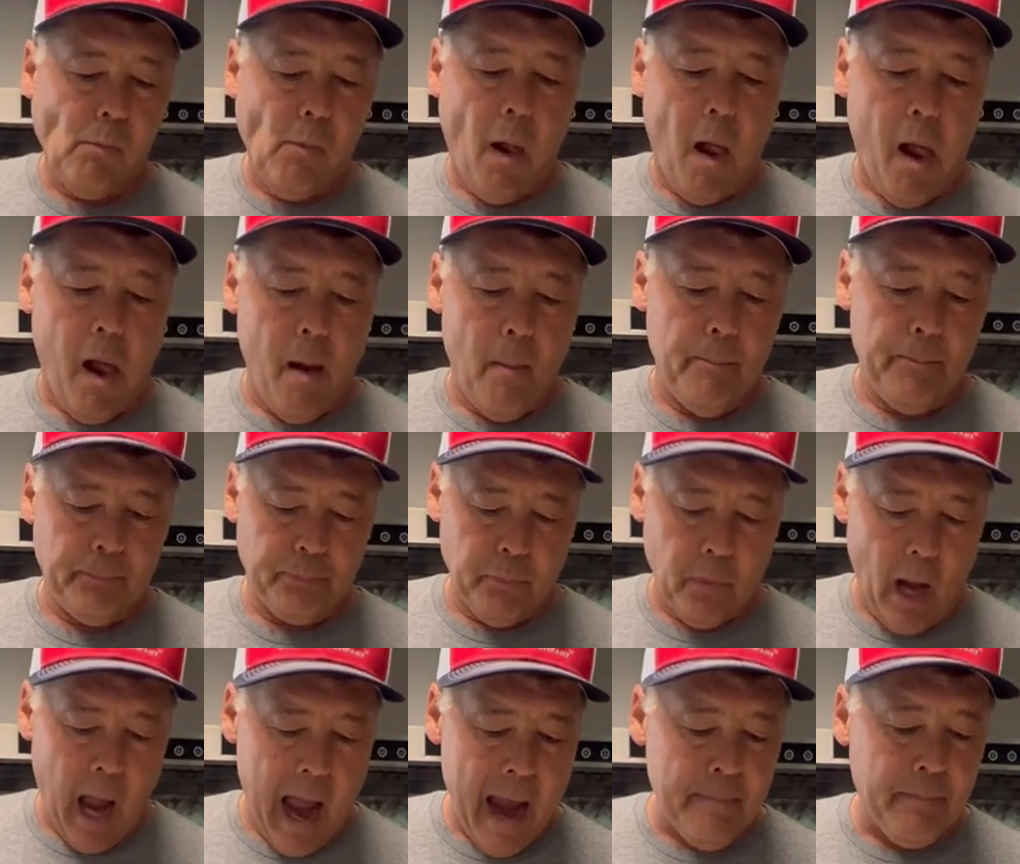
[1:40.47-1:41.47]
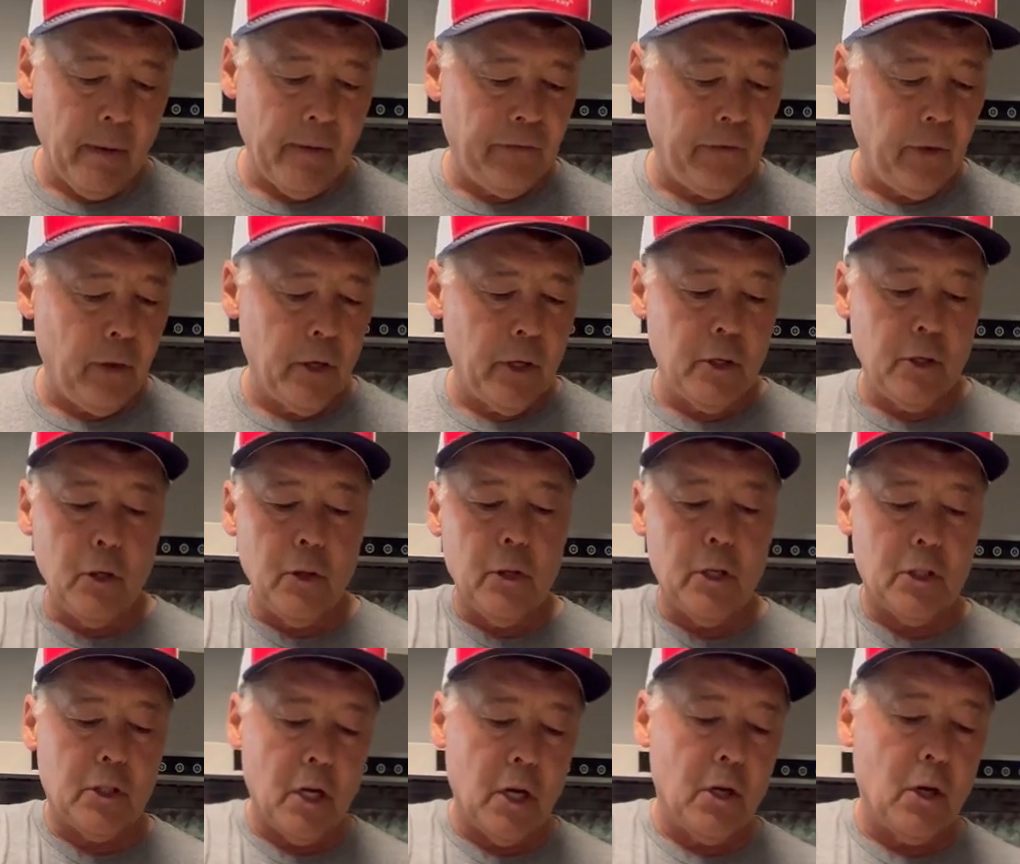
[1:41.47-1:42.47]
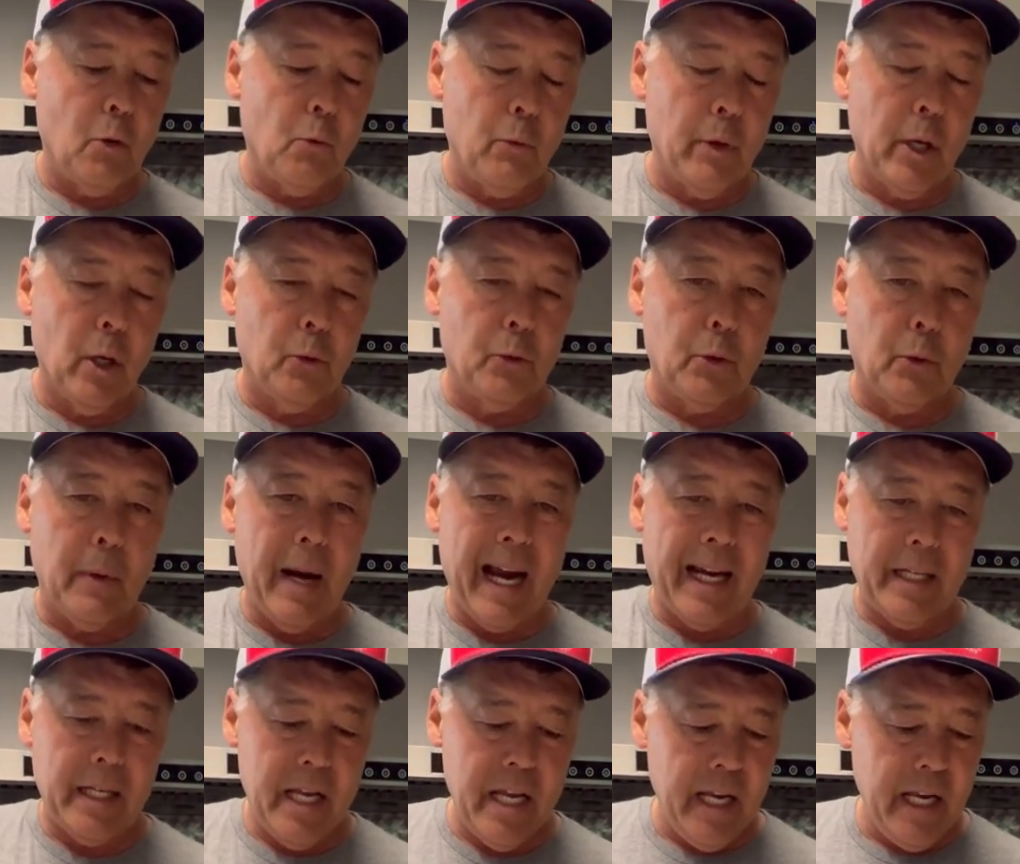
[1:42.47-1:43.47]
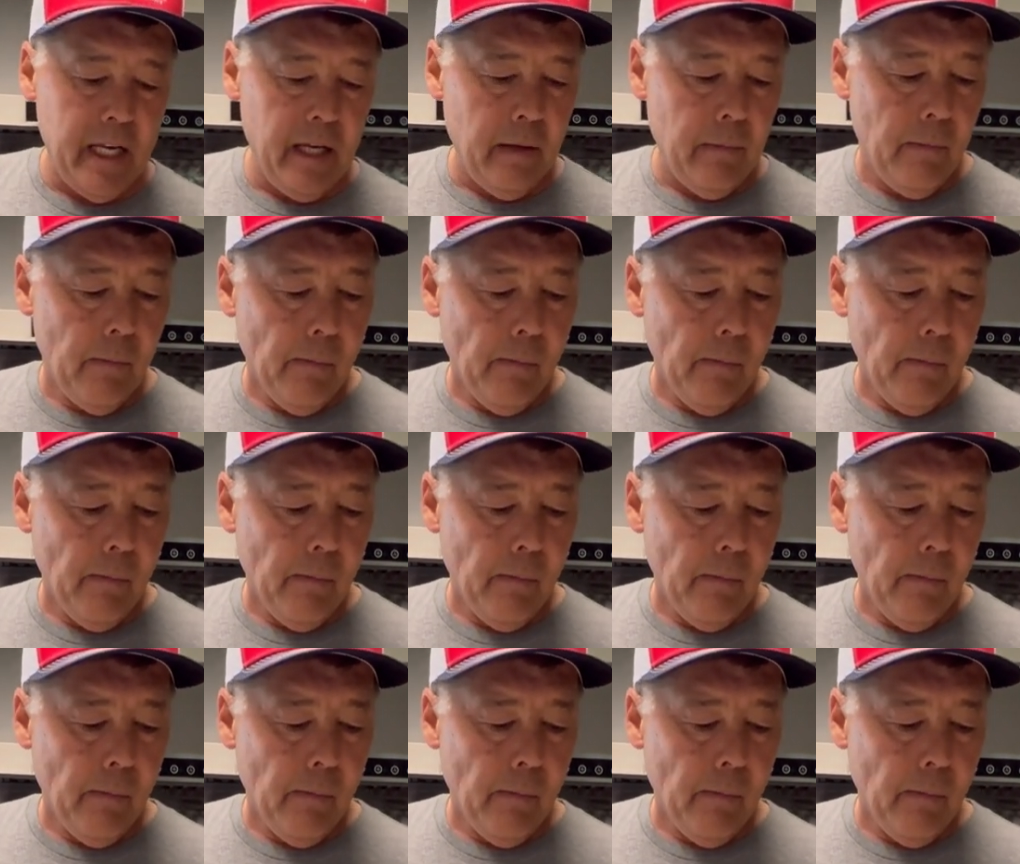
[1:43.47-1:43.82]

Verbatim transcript: Um, I prefer to do this under real direct heat.